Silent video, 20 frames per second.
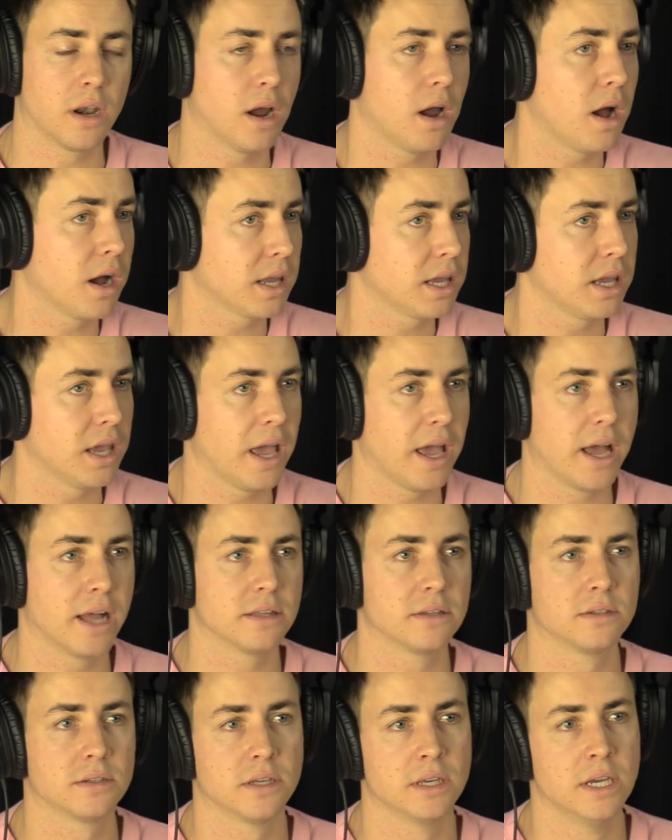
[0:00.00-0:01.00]
a lot of hockey
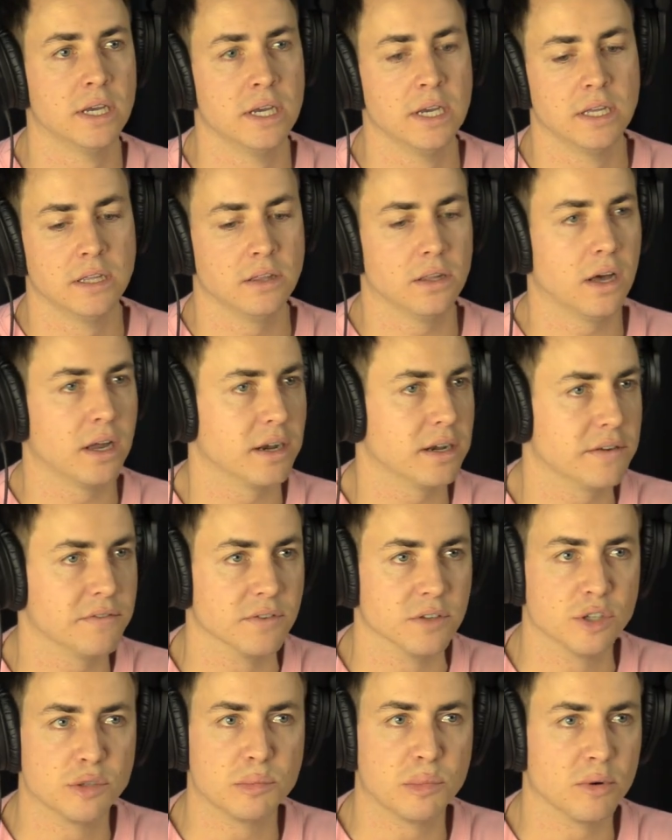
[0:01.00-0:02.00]
hats, mm -hmm. a lot of mm-hmm.
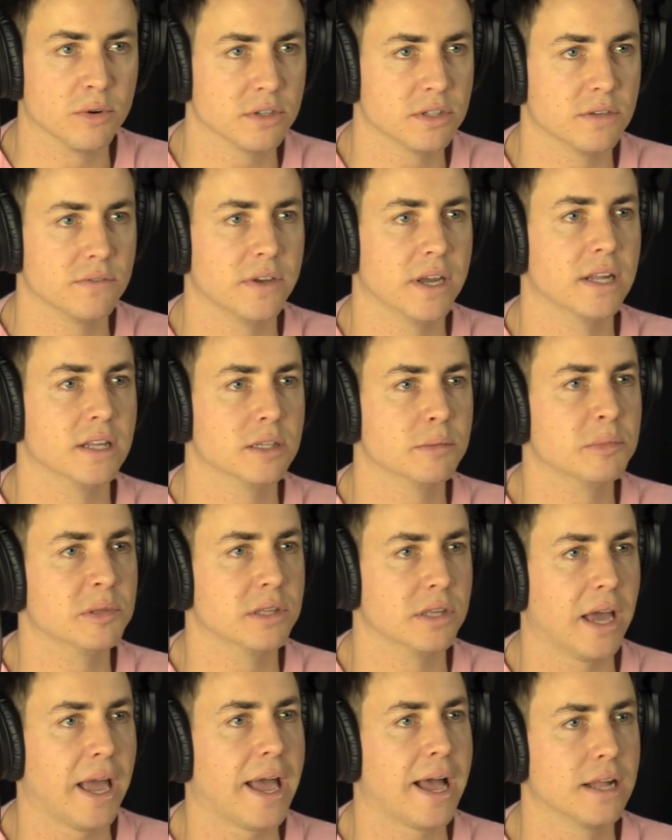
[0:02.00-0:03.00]
different mm -hmm. sports events, but
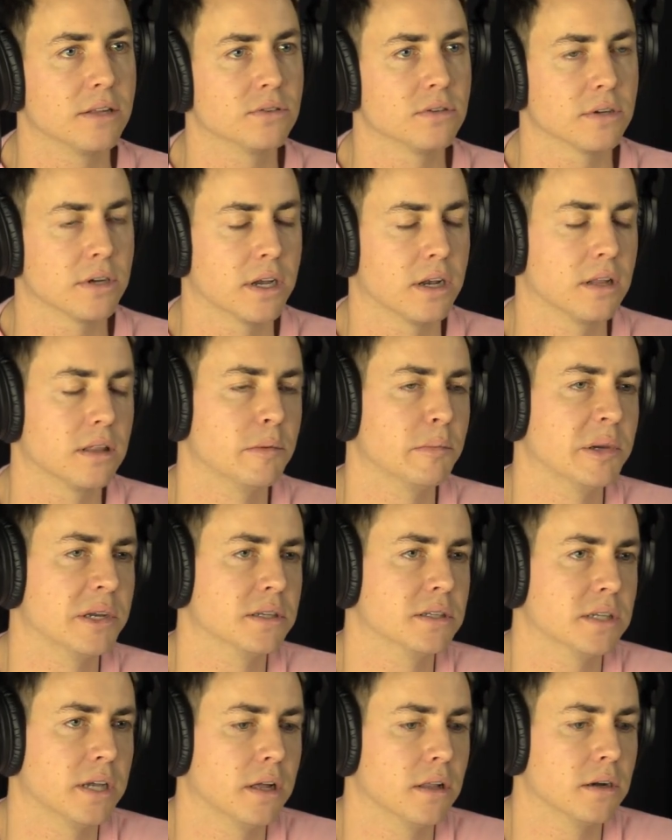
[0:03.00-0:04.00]
the hats are kind of the
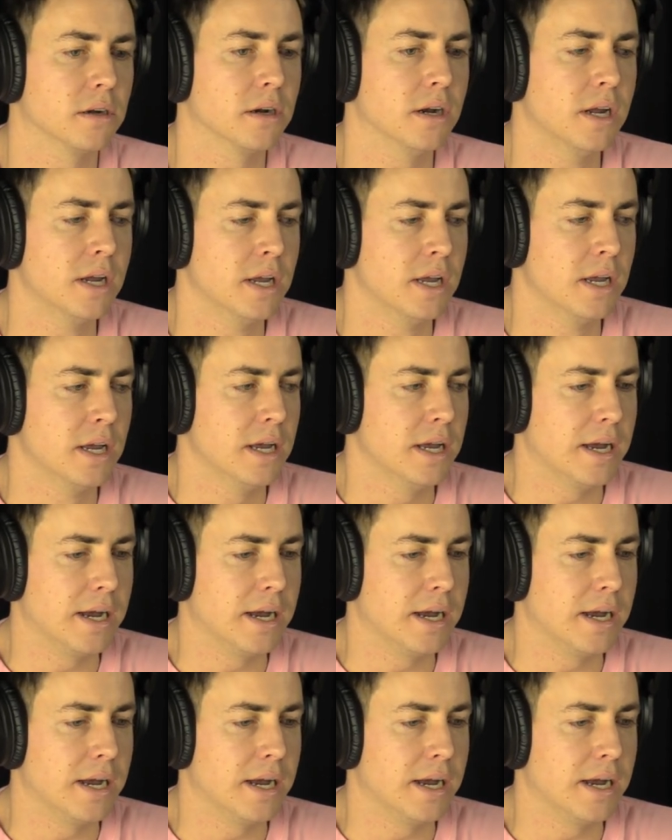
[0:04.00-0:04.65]
big seller. Wow.